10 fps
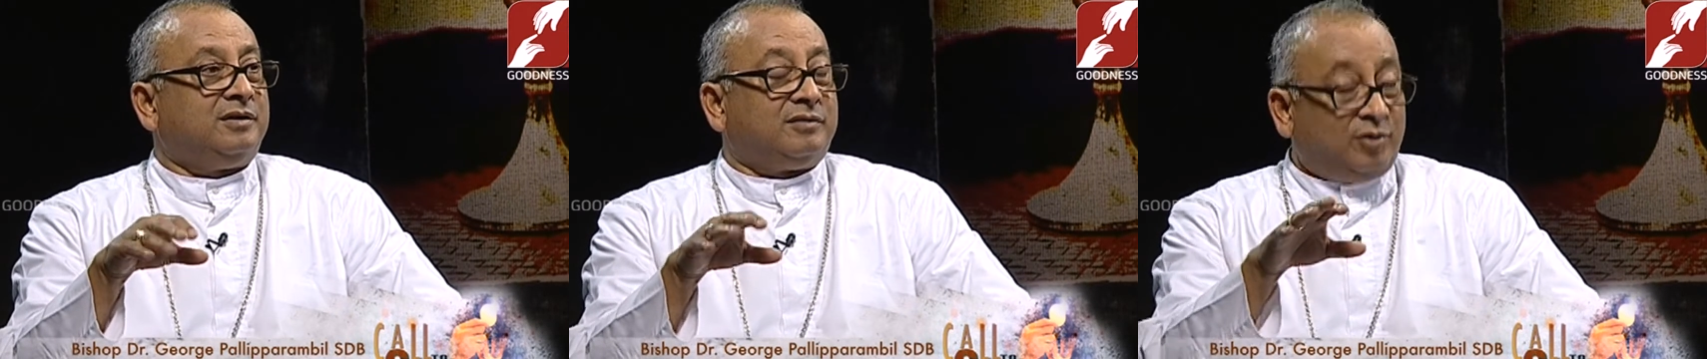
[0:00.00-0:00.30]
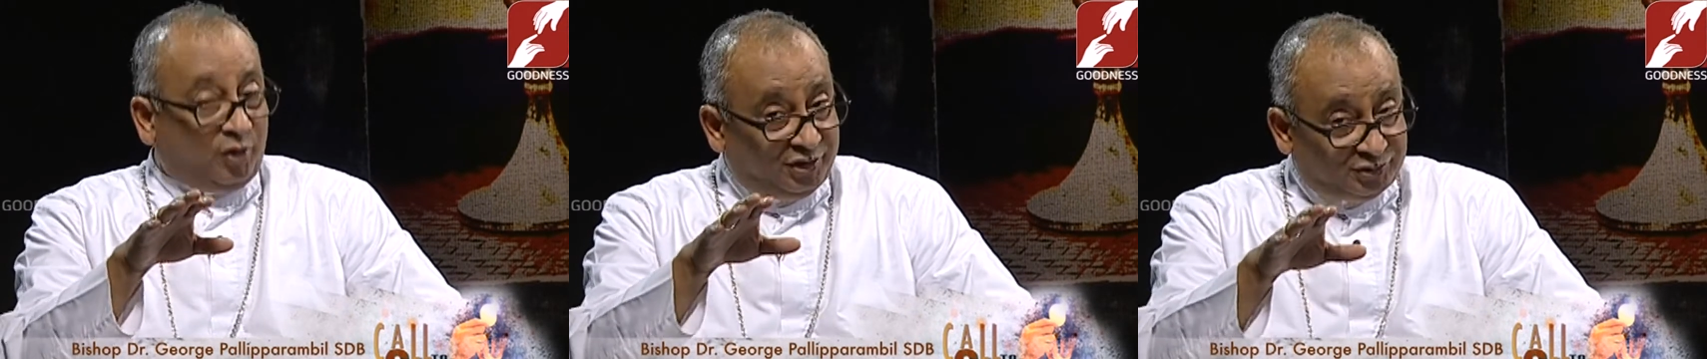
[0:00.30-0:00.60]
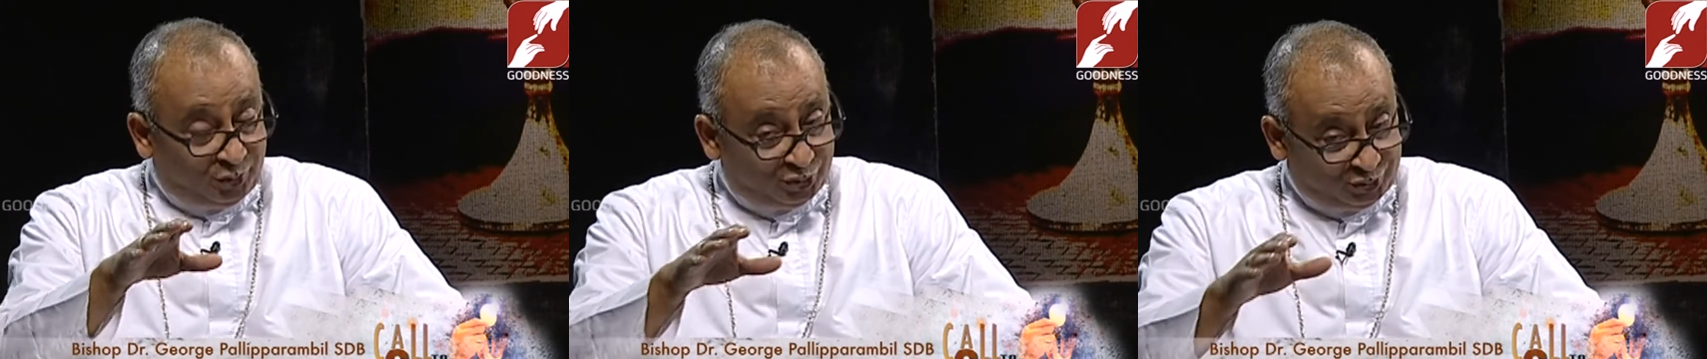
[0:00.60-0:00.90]
God
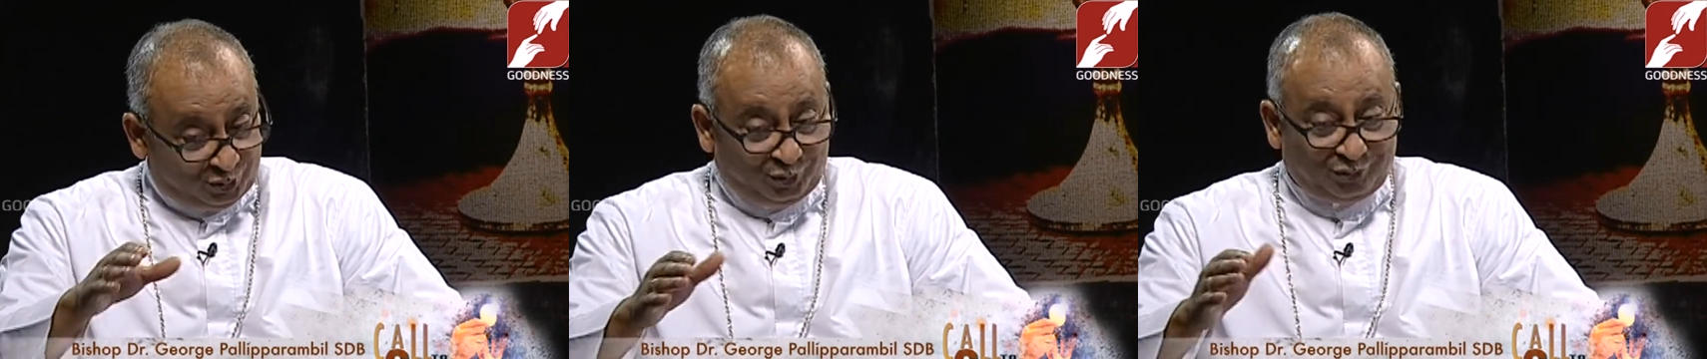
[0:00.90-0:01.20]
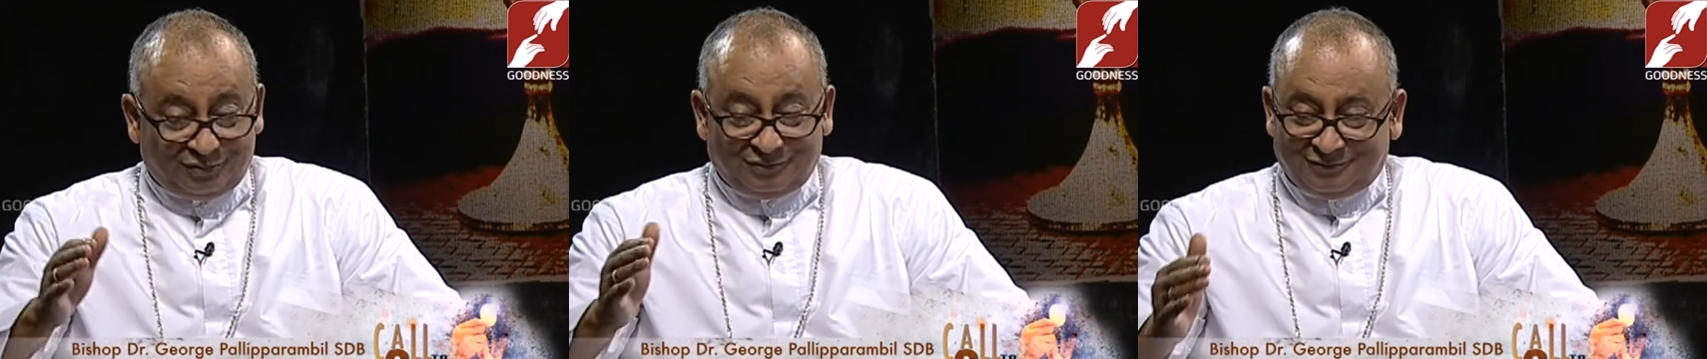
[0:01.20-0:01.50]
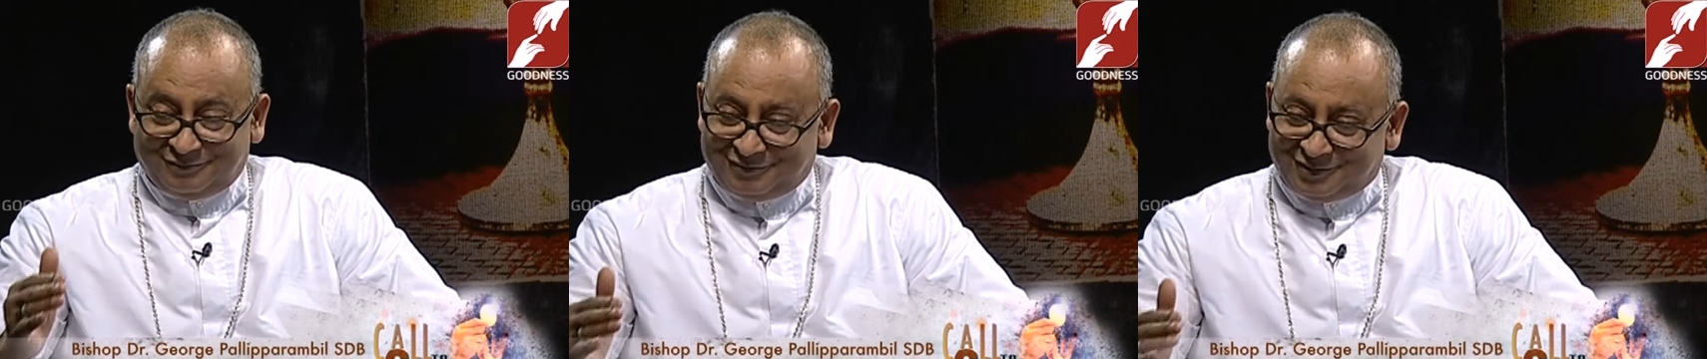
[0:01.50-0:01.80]
is also
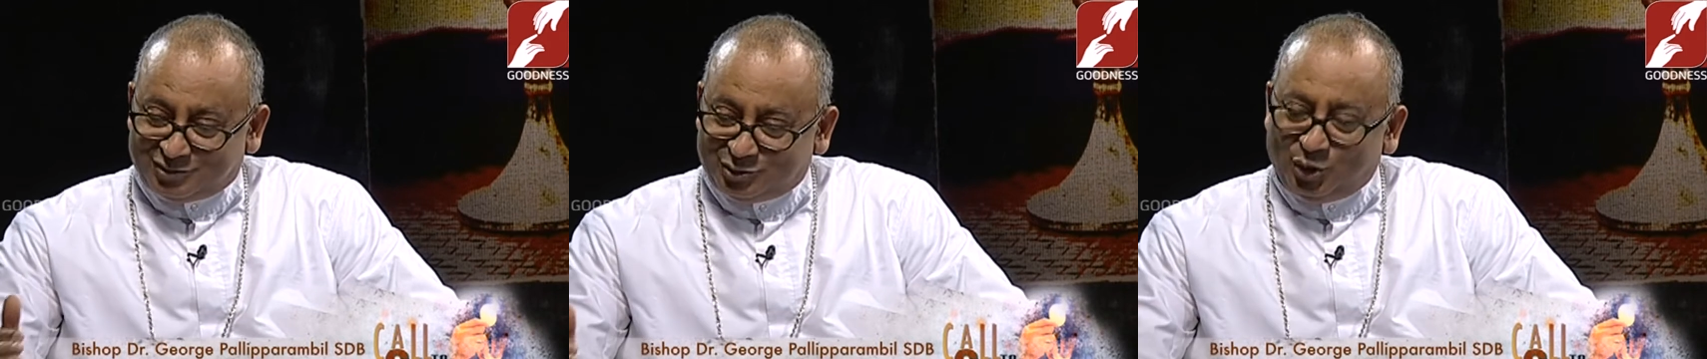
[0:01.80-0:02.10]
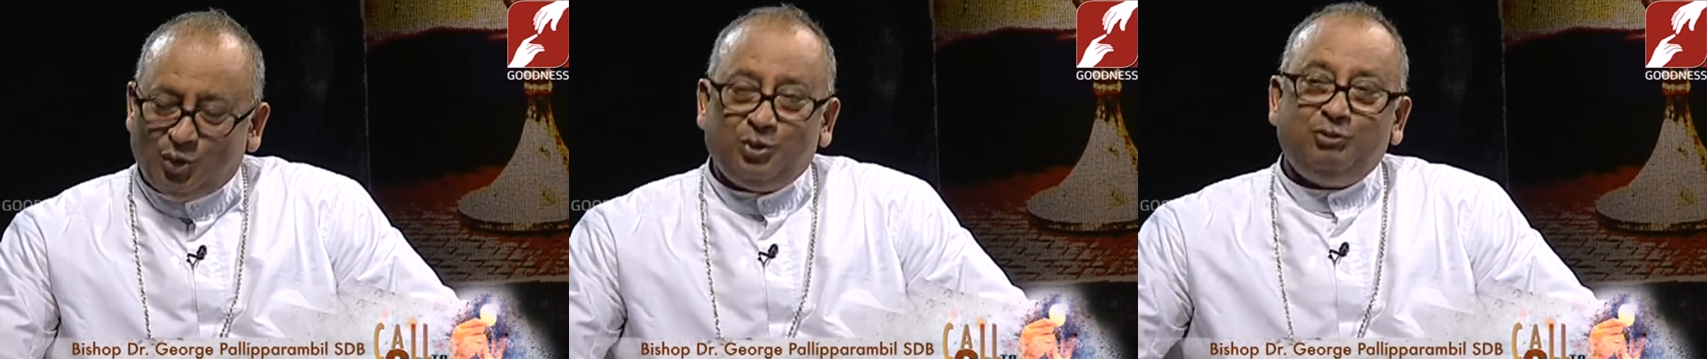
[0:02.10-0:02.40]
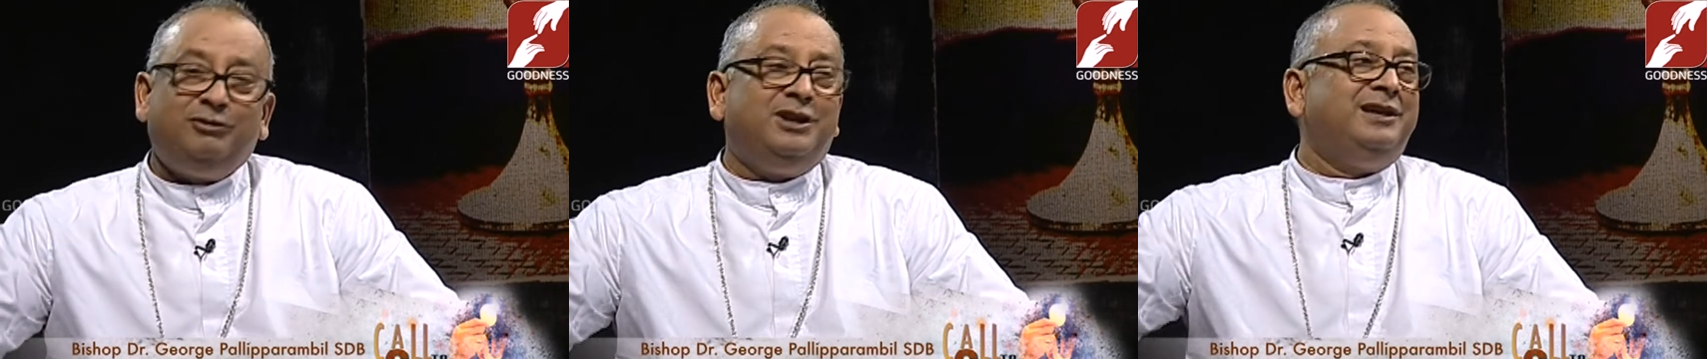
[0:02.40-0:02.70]

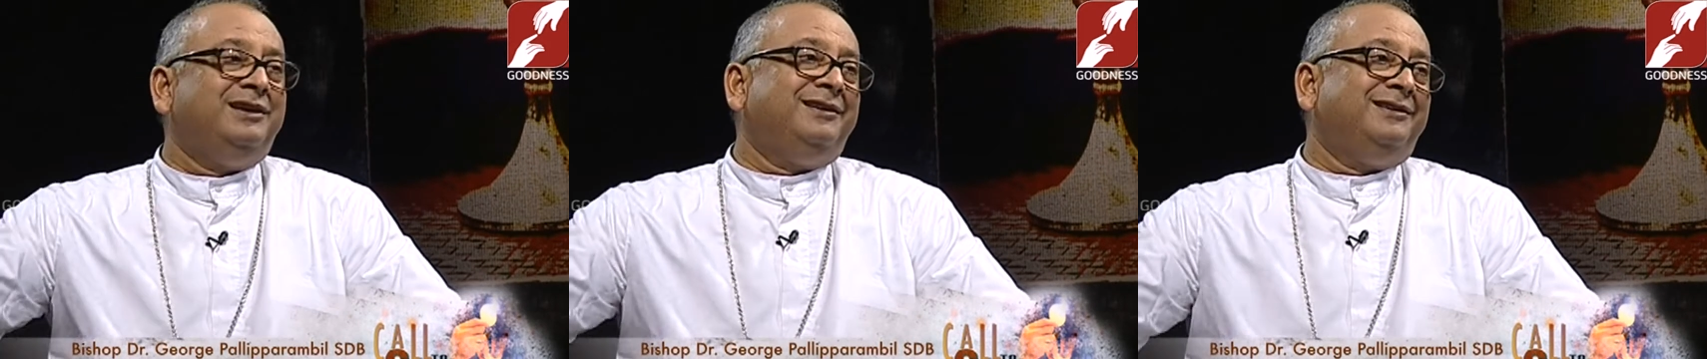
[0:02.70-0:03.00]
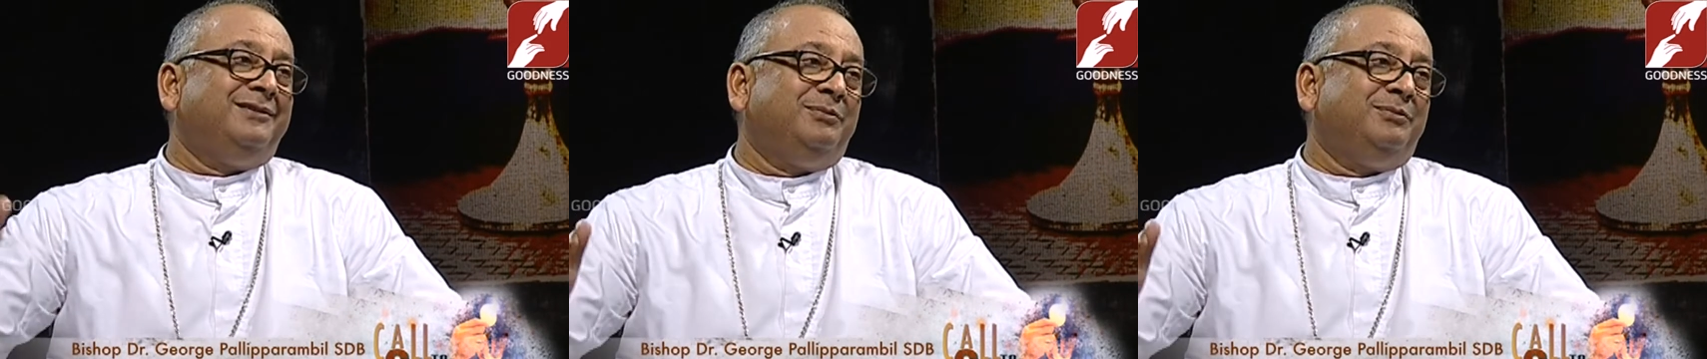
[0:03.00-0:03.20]
slowly